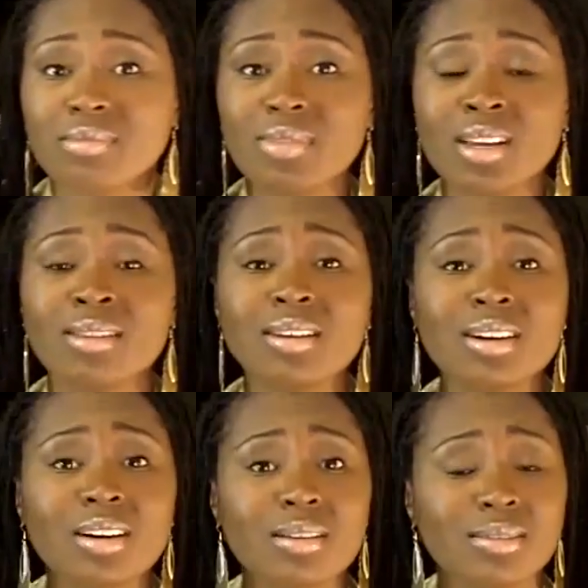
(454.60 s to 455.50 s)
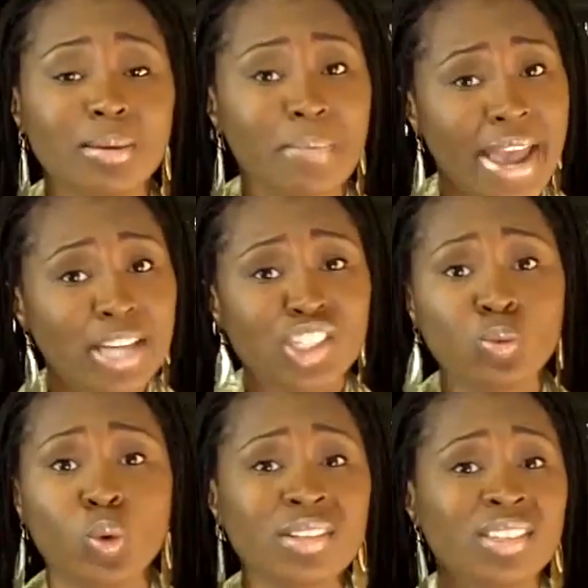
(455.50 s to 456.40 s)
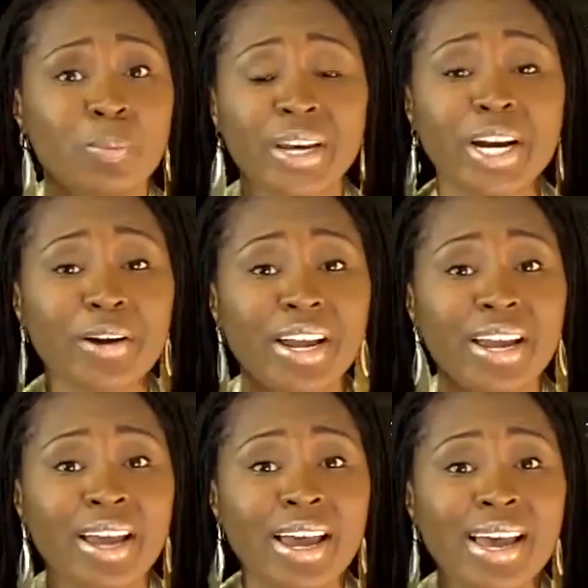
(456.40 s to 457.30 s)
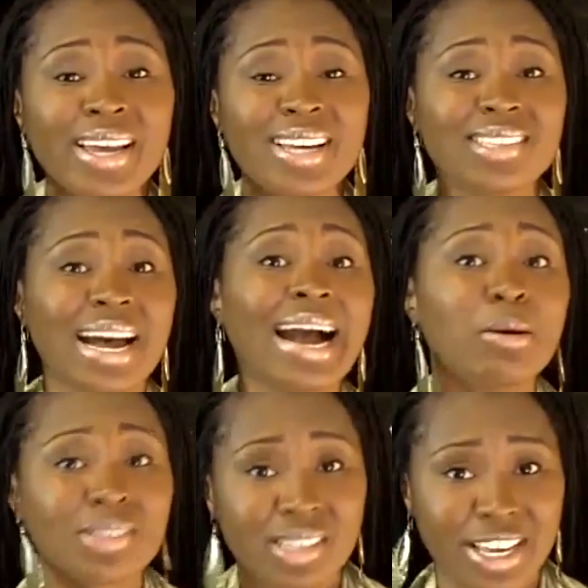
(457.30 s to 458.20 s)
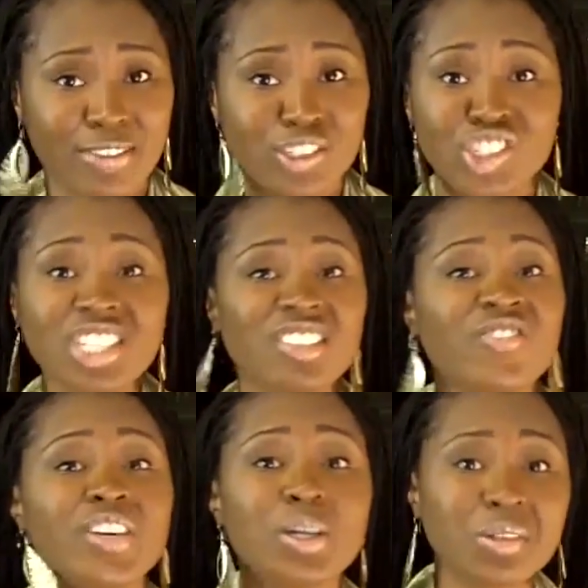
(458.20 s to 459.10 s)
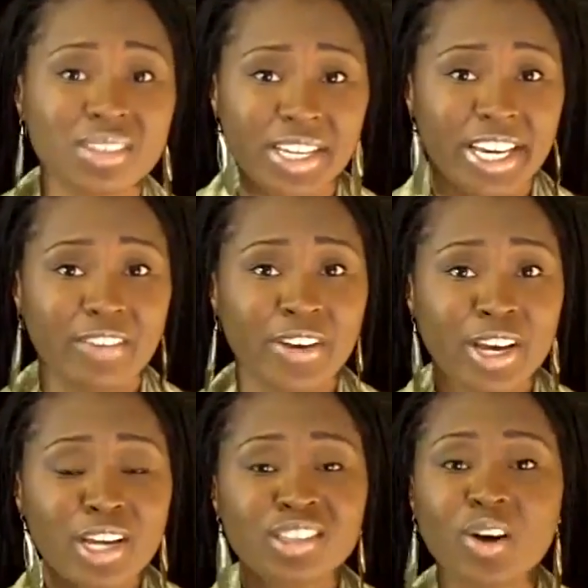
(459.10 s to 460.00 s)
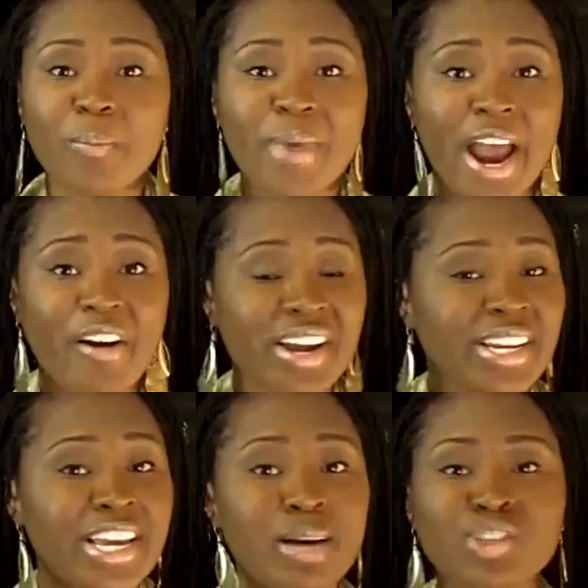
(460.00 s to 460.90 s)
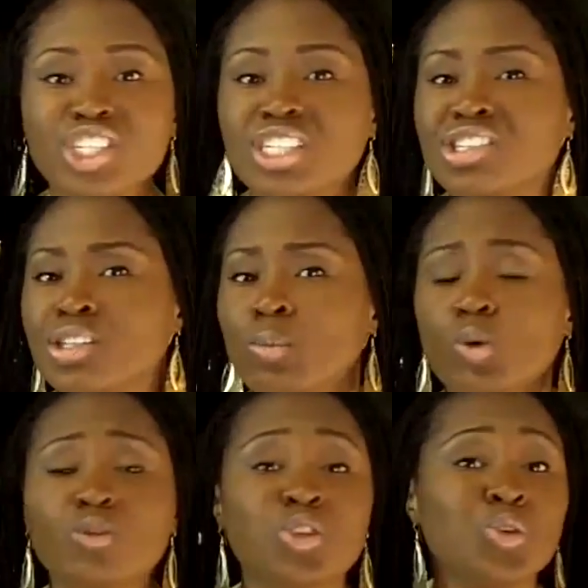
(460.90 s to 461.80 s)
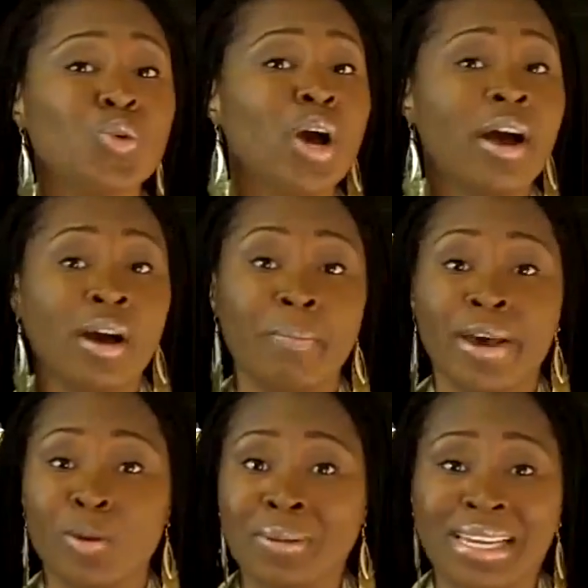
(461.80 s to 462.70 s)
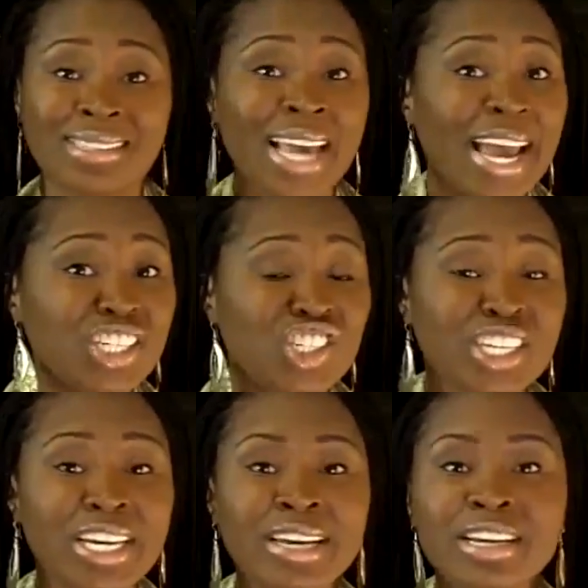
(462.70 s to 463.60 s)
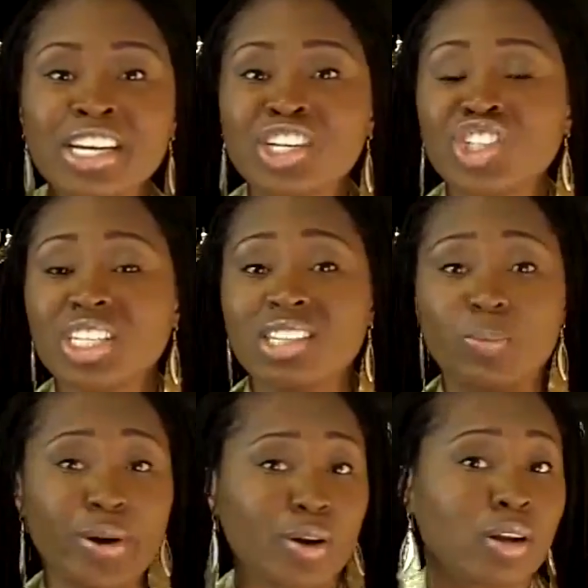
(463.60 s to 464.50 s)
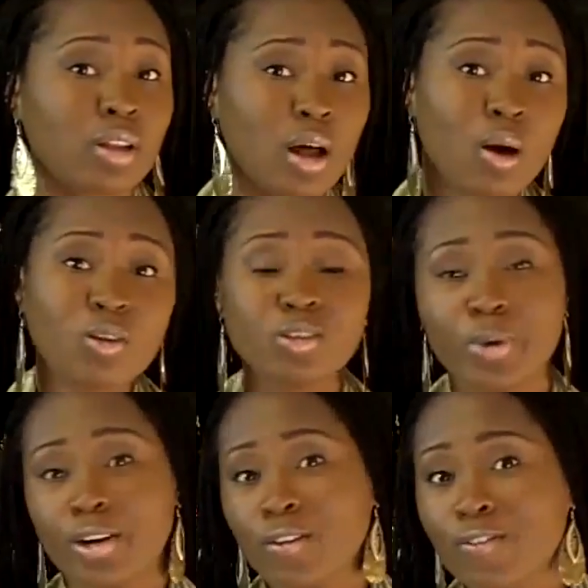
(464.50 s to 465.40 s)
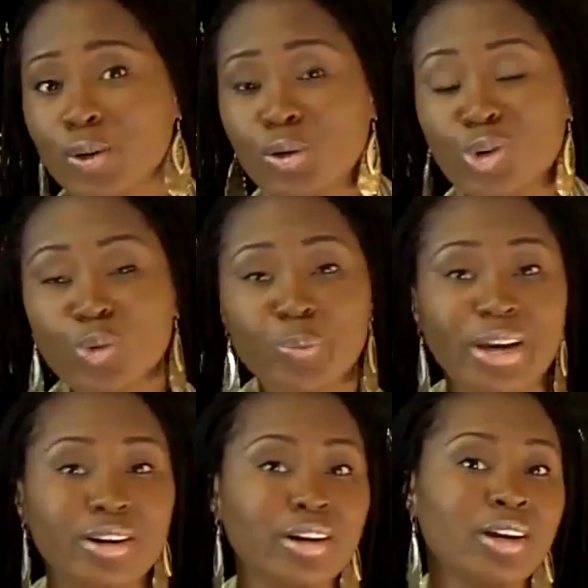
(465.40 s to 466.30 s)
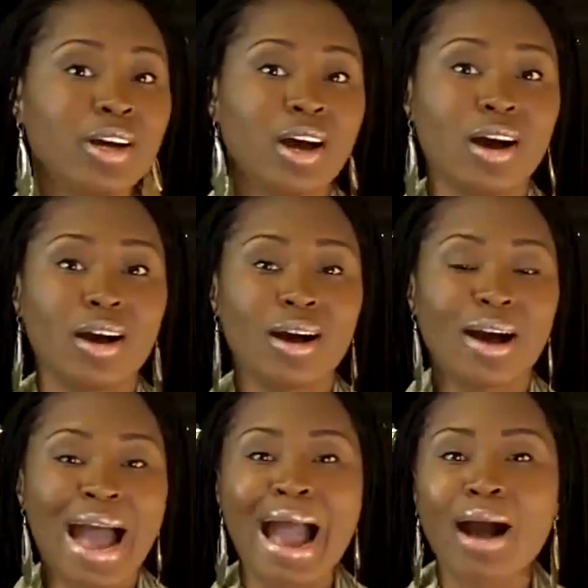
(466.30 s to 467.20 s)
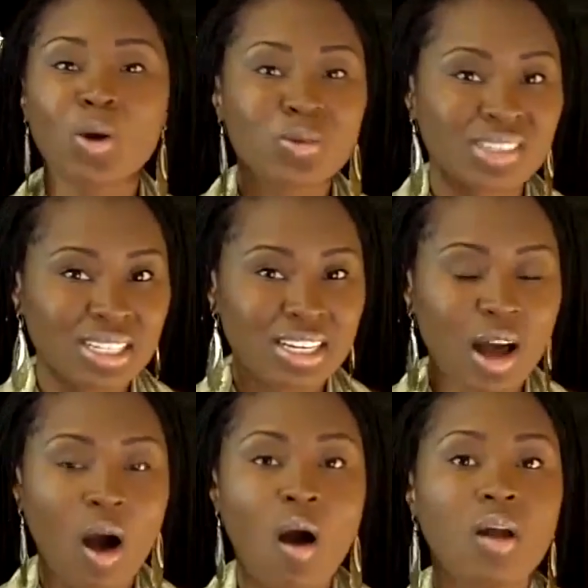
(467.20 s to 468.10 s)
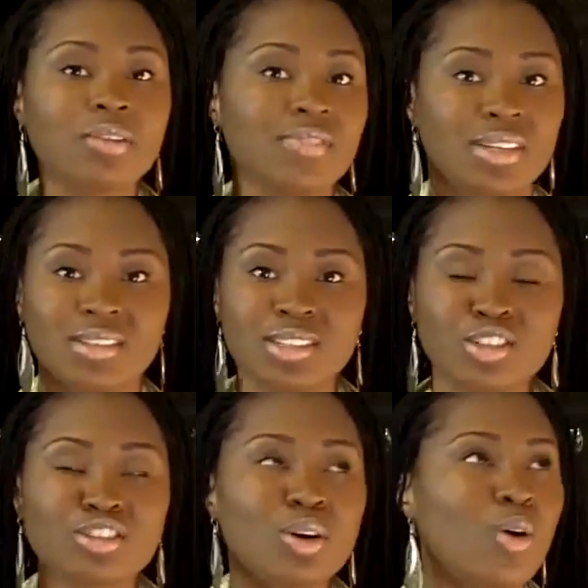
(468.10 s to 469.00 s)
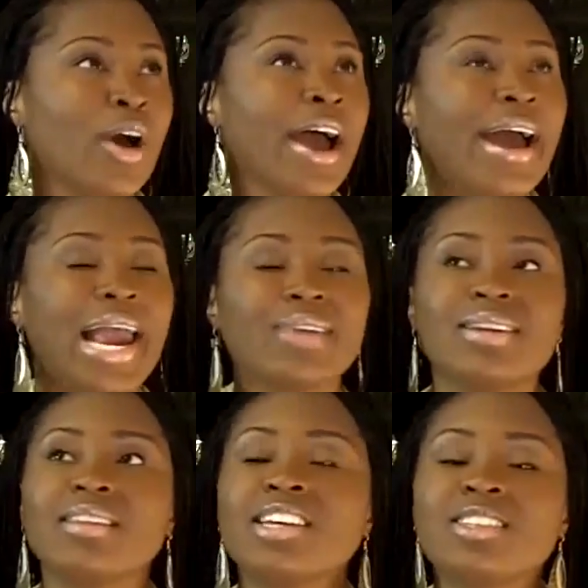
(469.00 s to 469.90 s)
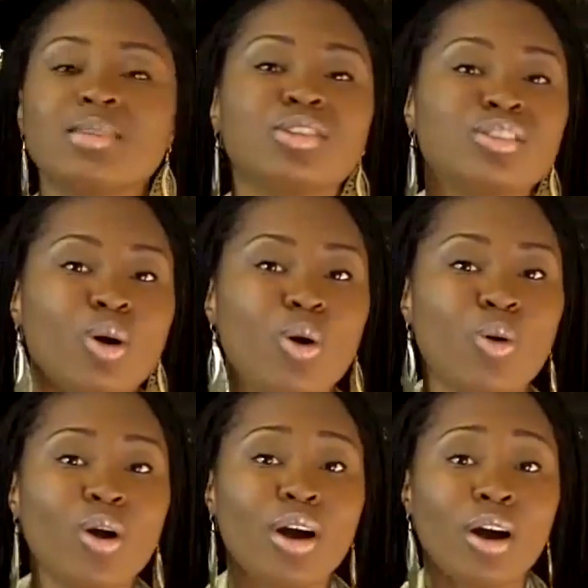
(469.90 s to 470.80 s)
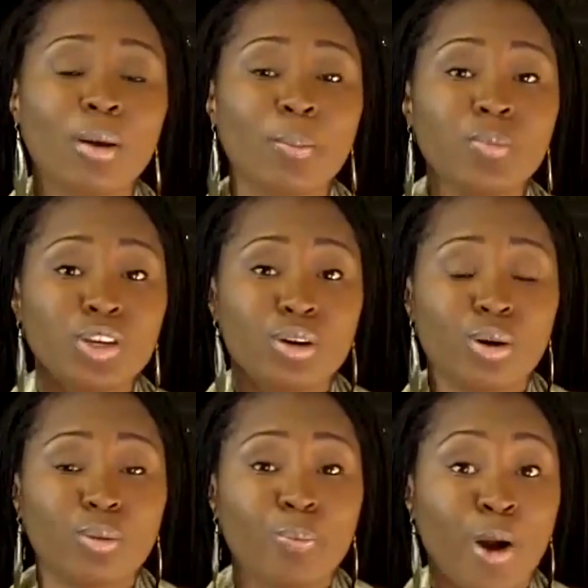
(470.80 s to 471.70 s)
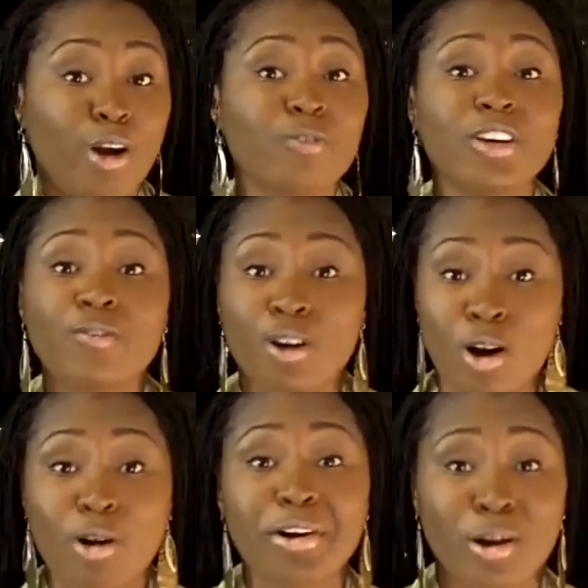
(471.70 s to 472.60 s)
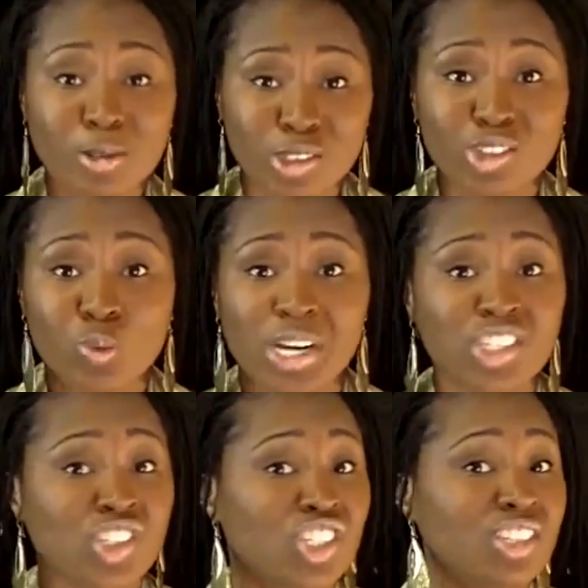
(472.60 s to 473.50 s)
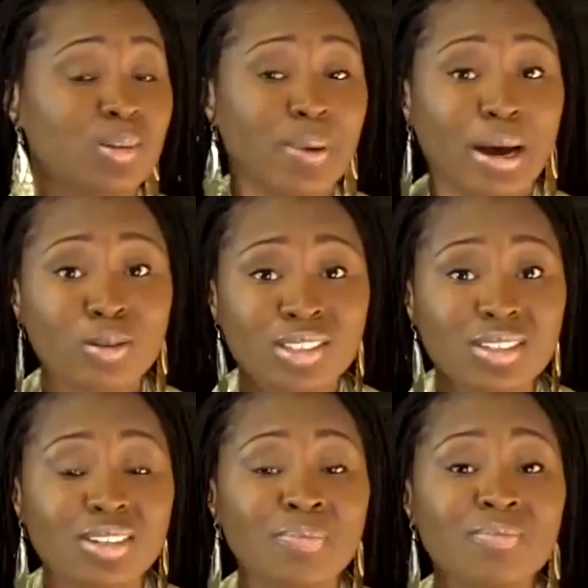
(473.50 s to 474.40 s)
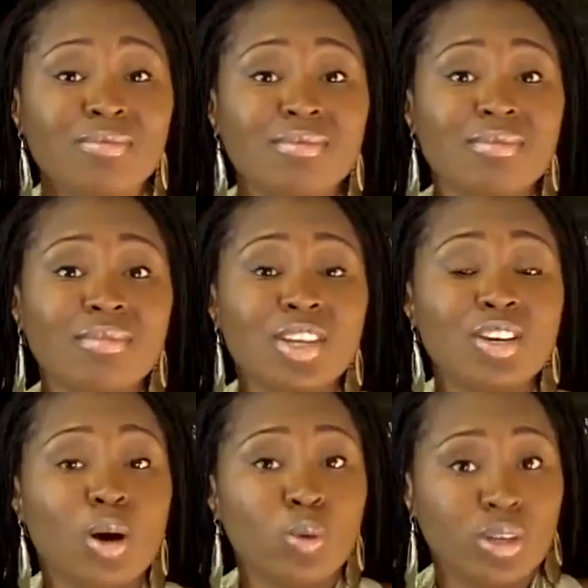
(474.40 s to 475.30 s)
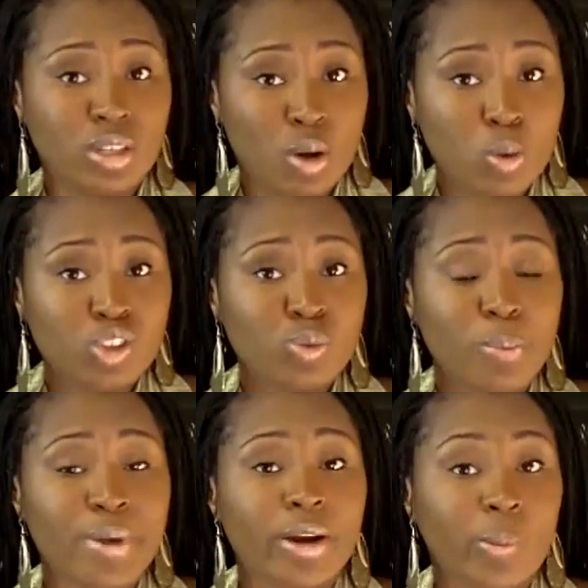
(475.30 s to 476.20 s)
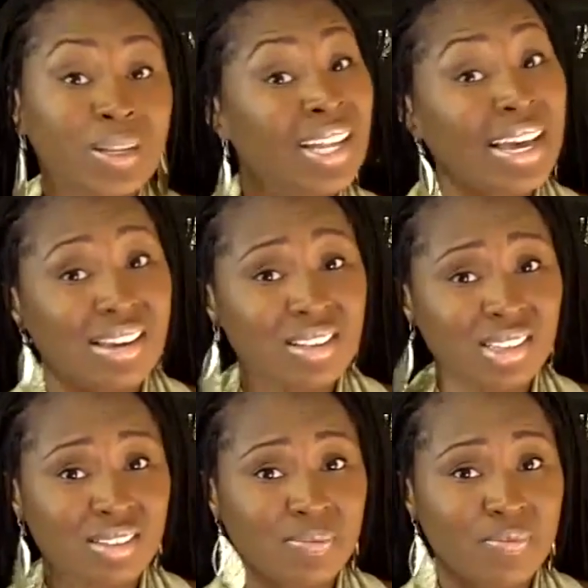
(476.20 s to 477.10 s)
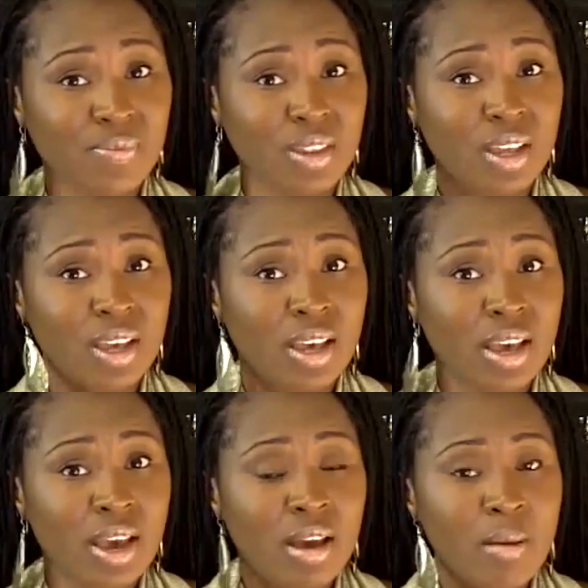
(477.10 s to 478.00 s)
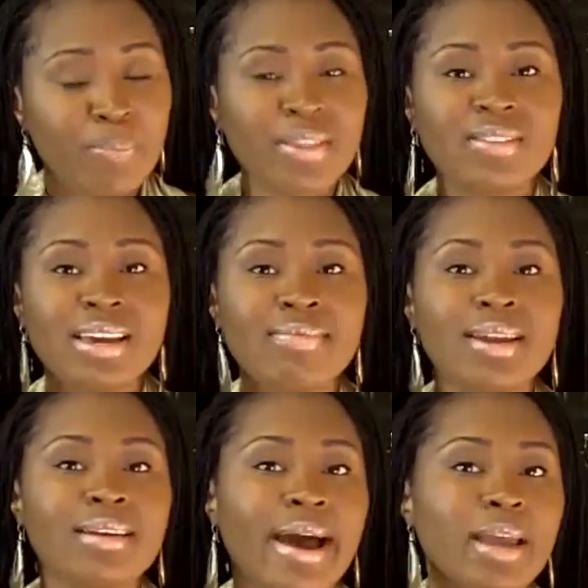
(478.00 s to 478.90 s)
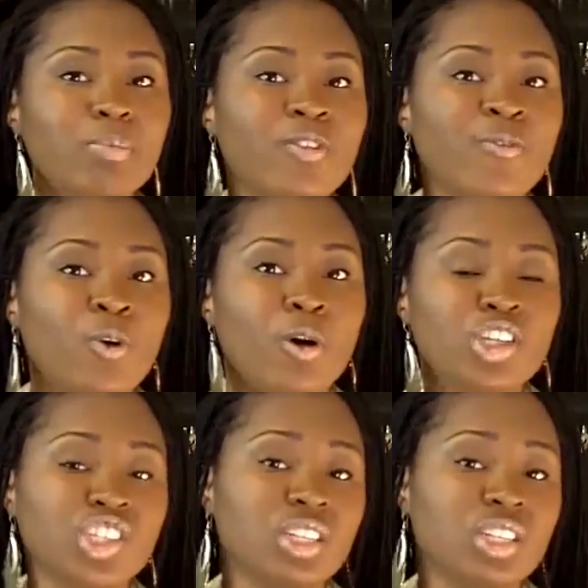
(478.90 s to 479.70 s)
the man she wants to marry is a house slave, and she's a field slave. So in marrying him, she gets to move to a better plantation, she gets better clothes, better food, better housing, all of this. And so everything seems so, perfect for her in her situation. She's about to, go to a better place. But then the night before she's